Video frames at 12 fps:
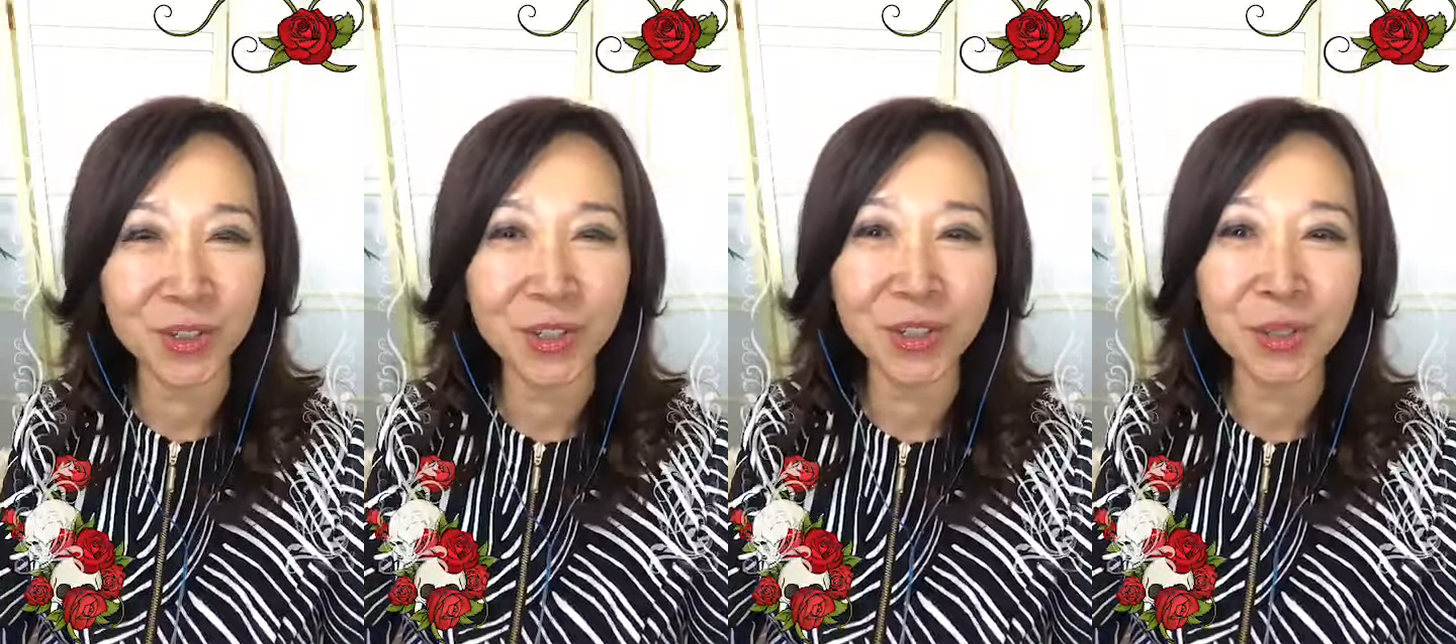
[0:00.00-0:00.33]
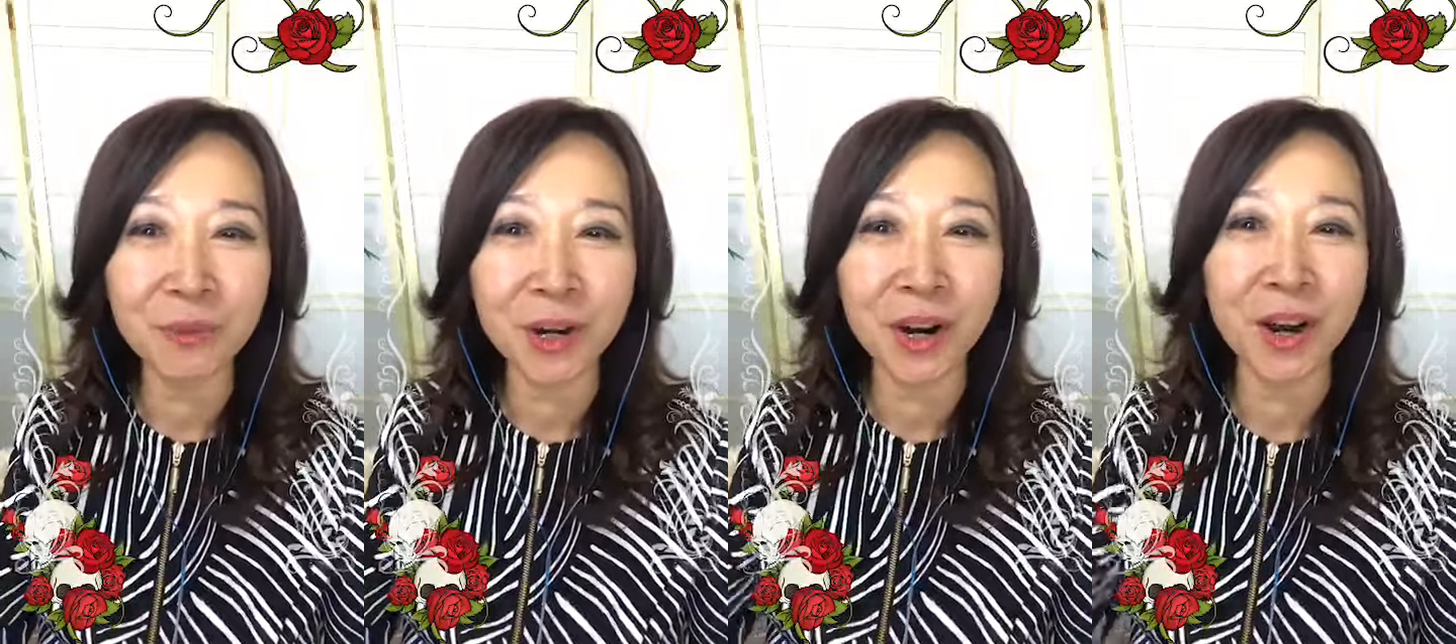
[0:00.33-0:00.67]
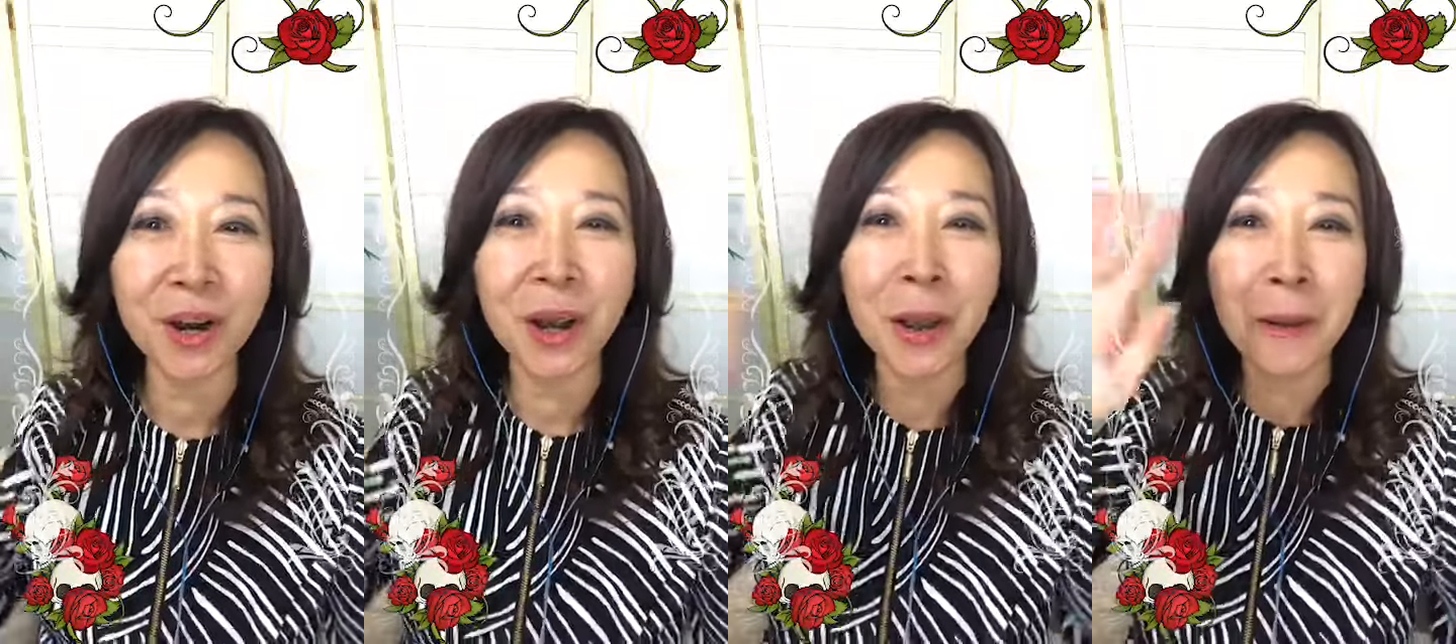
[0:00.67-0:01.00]
to you
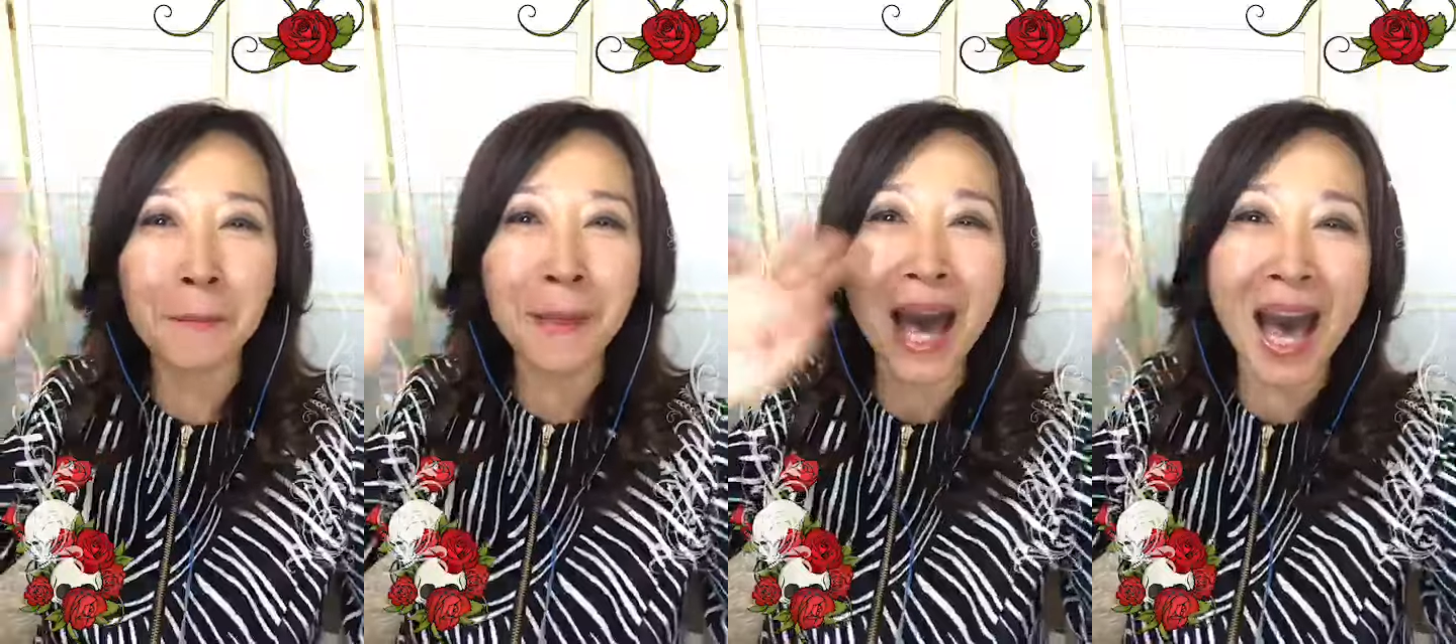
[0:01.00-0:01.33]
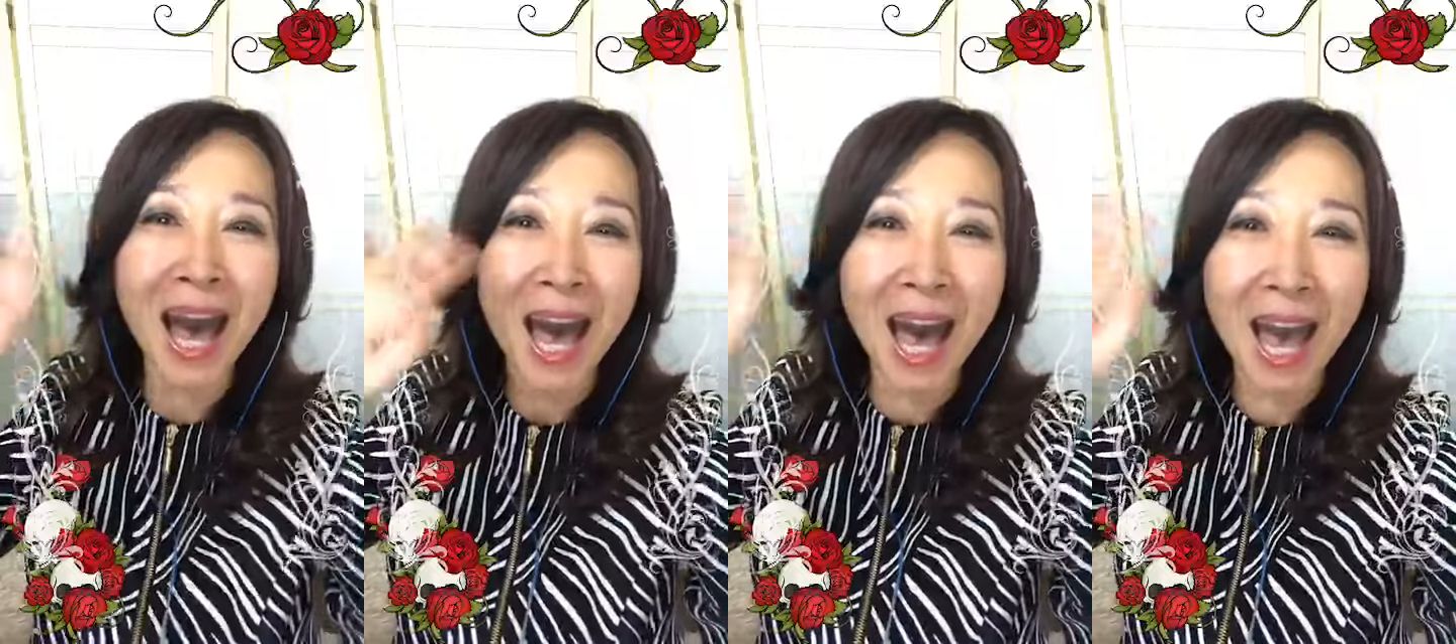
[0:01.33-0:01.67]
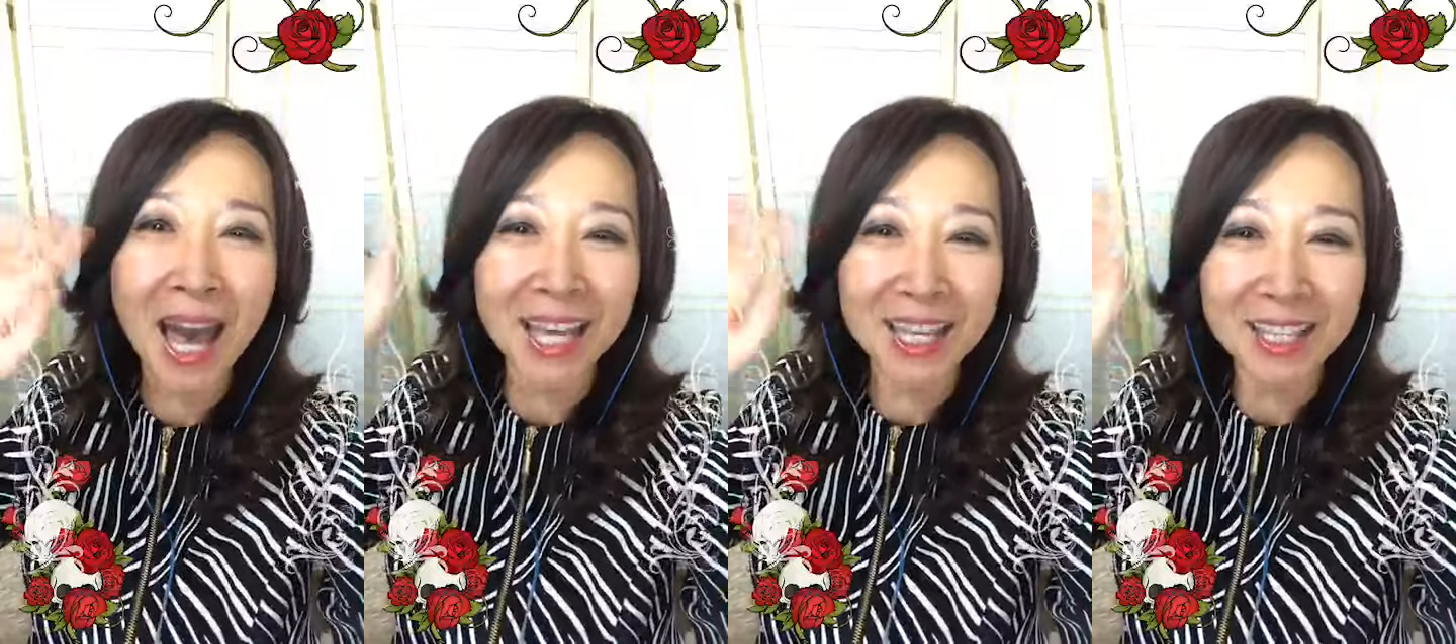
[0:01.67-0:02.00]
tomorrow.
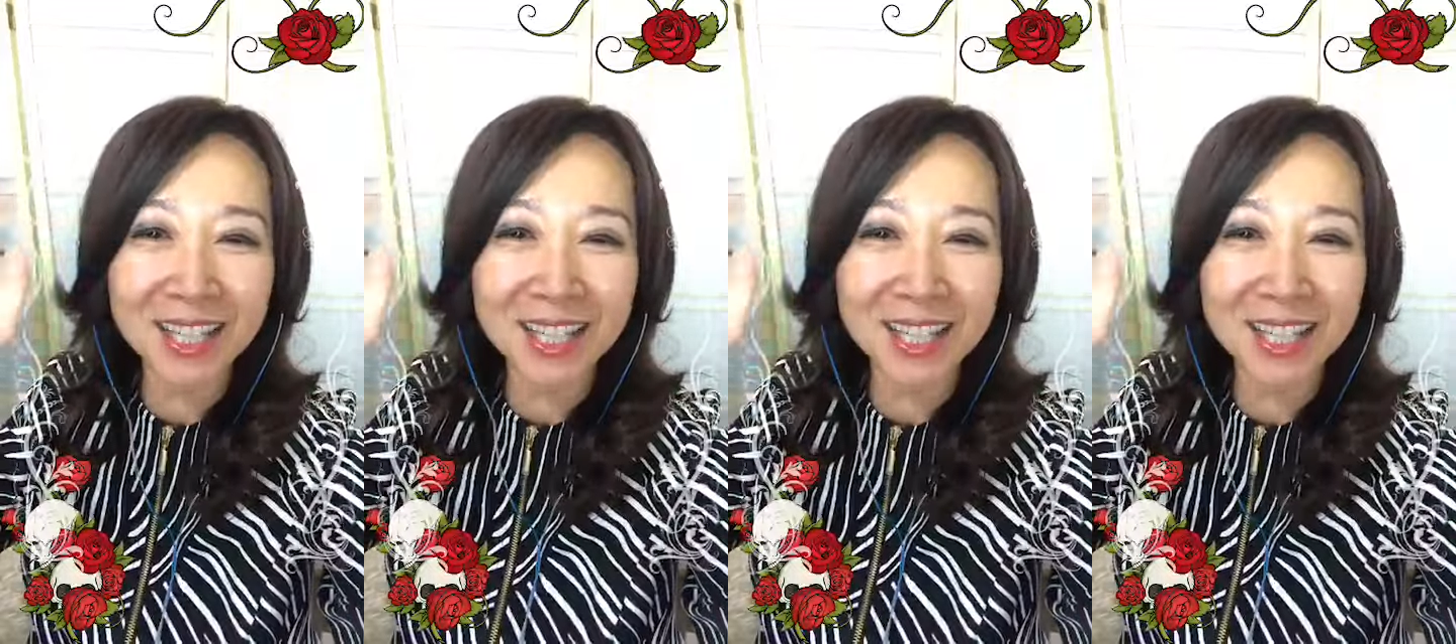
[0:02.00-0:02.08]
Bye.